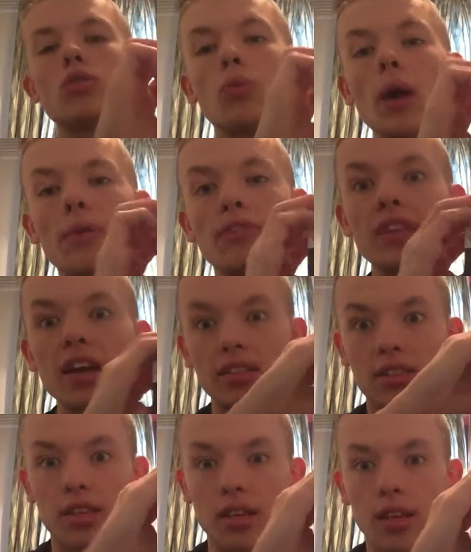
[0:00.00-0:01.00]
the Web of
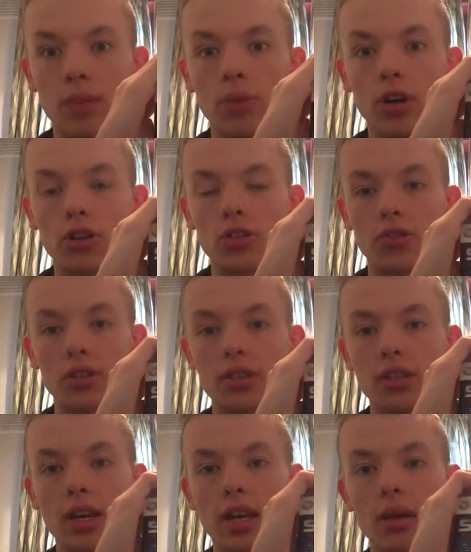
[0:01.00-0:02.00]
Destiny part of
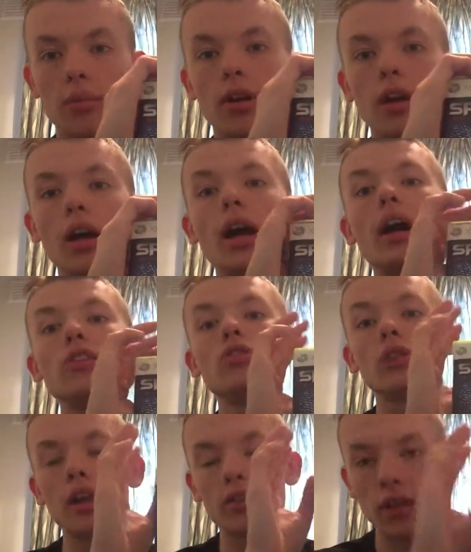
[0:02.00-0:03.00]
this game
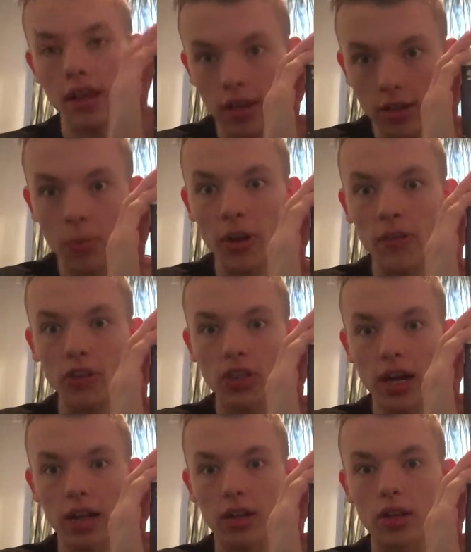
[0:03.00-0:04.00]
is a bit of a
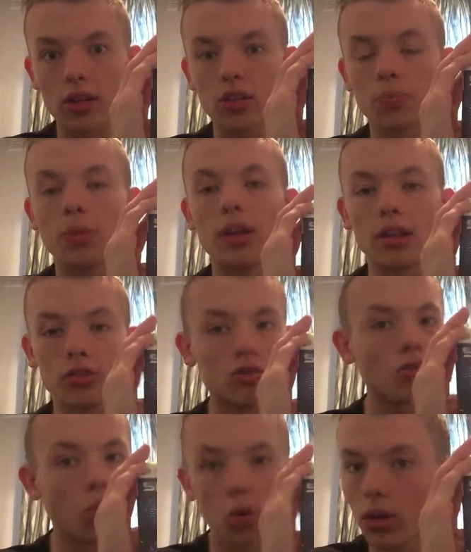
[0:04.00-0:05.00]
challenge, but it's
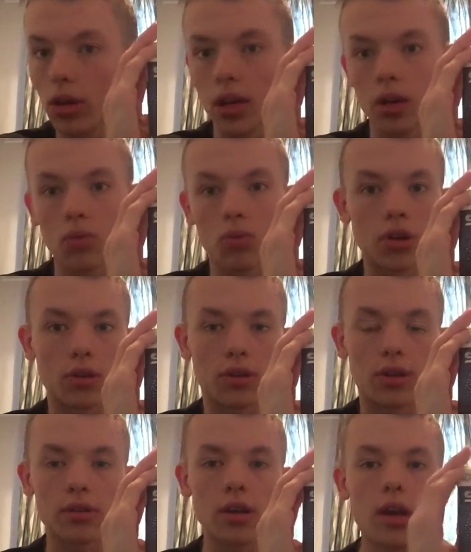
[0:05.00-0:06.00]
totally worth
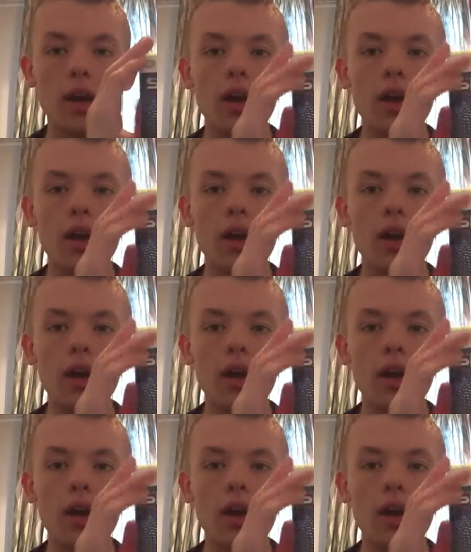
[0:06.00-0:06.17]
it.